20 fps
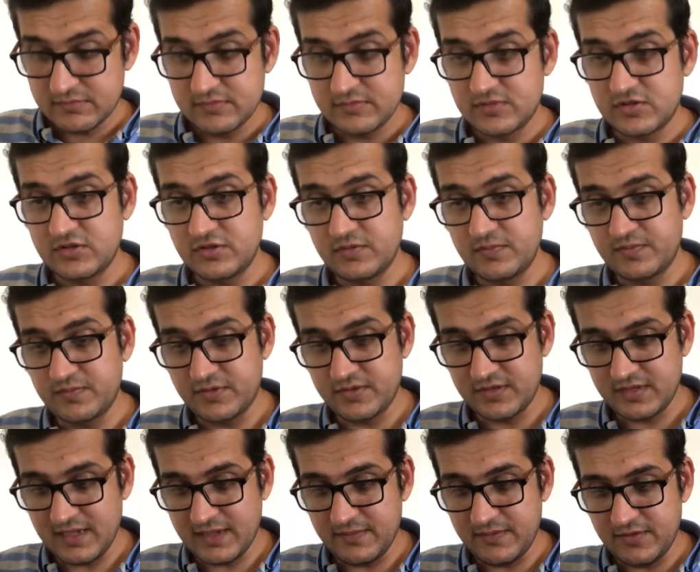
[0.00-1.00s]
to put
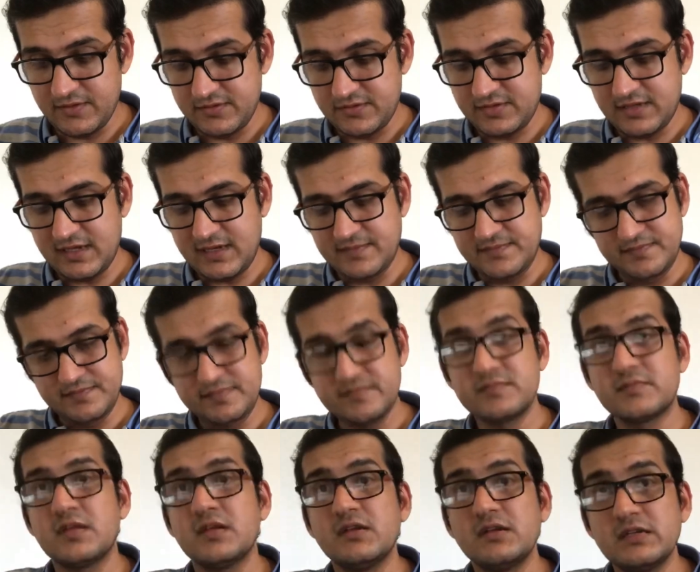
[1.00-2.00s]
them, use them.
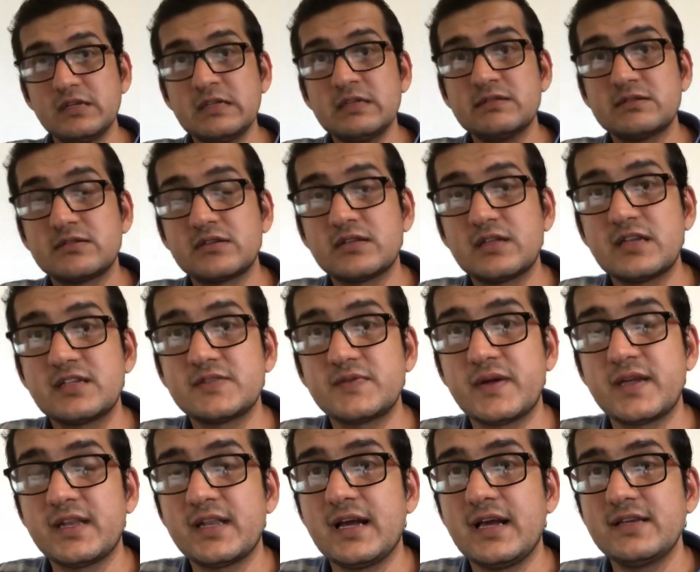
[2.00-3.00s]
So that is
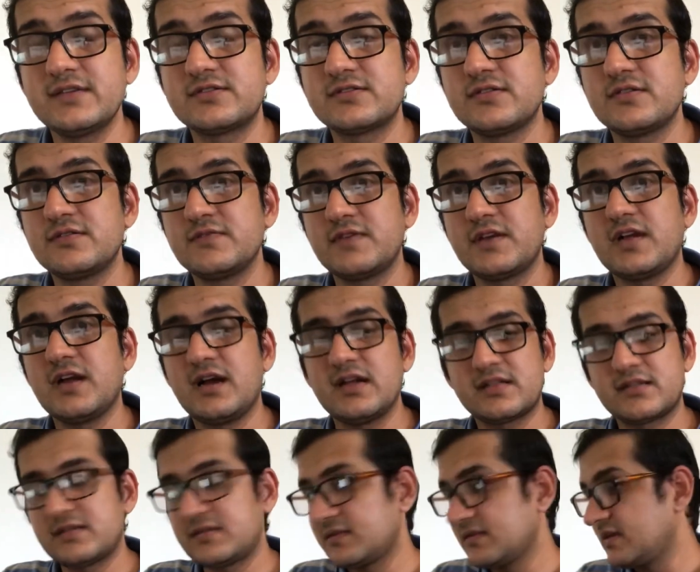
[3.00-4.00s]
very nice. So we got
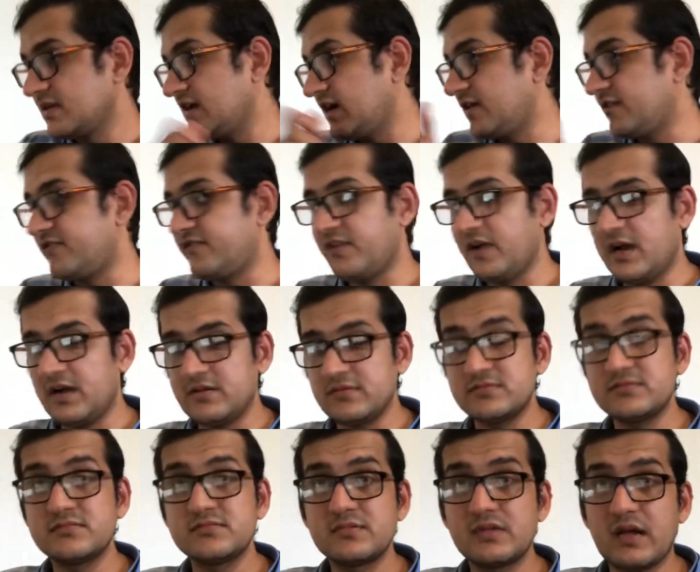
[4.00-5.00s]
a
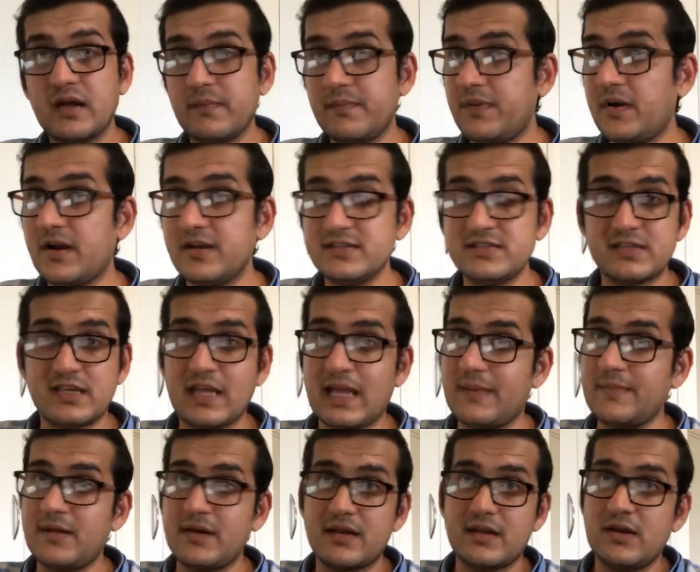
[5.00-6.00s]
phone, a body scan.
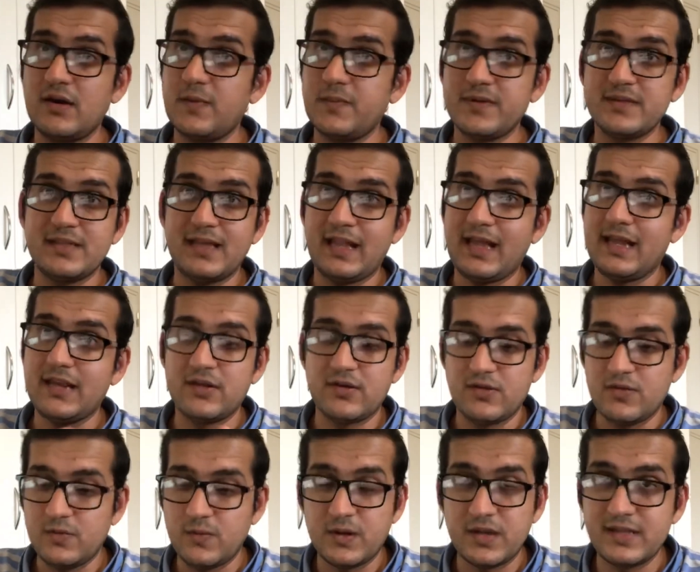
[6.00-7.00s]
I'm not gonna open that. I don't
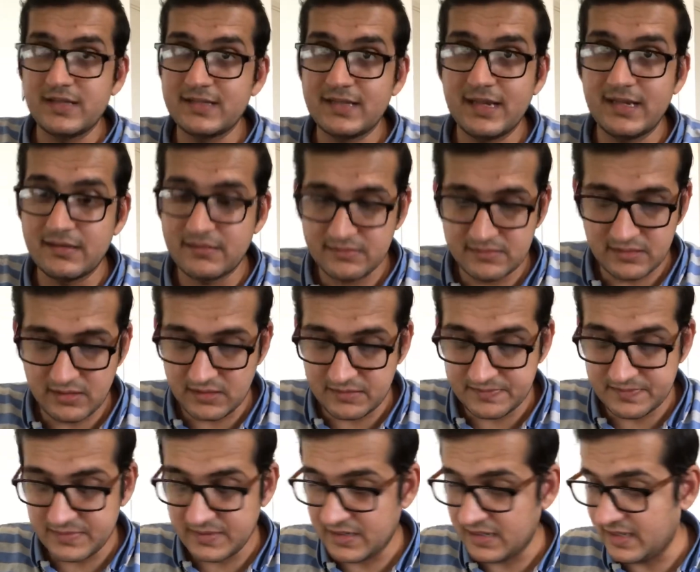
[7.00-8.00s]
know what is it. So
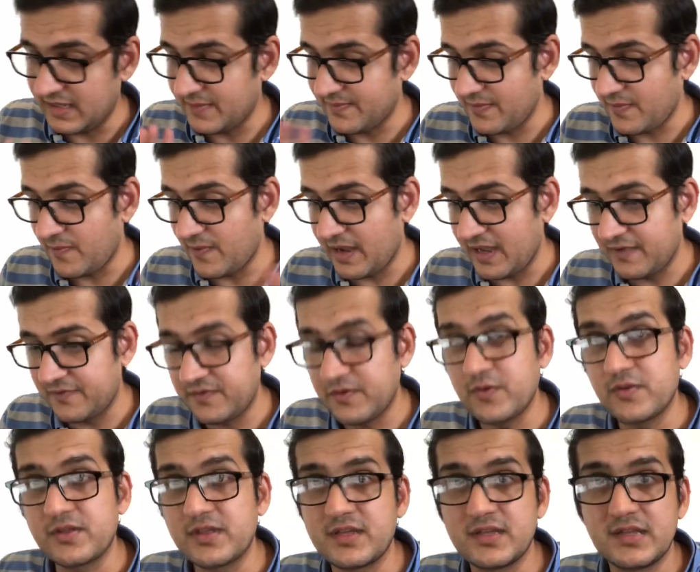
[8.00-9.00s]
I'm gonna let my wife
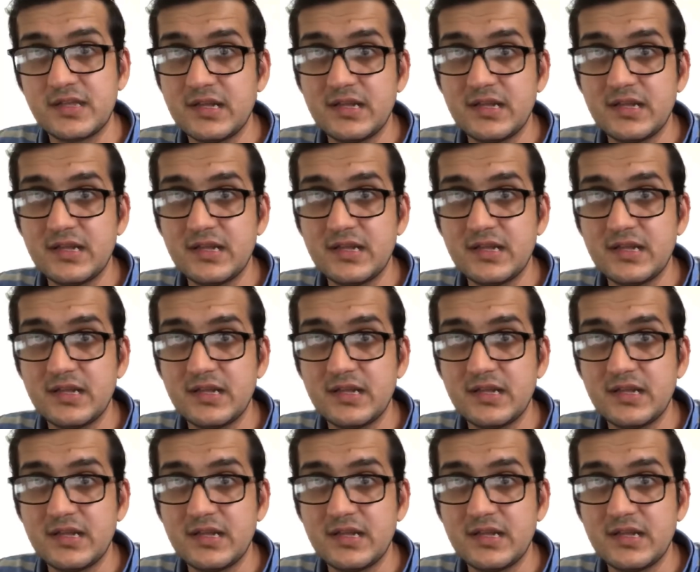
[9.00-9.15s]
use it.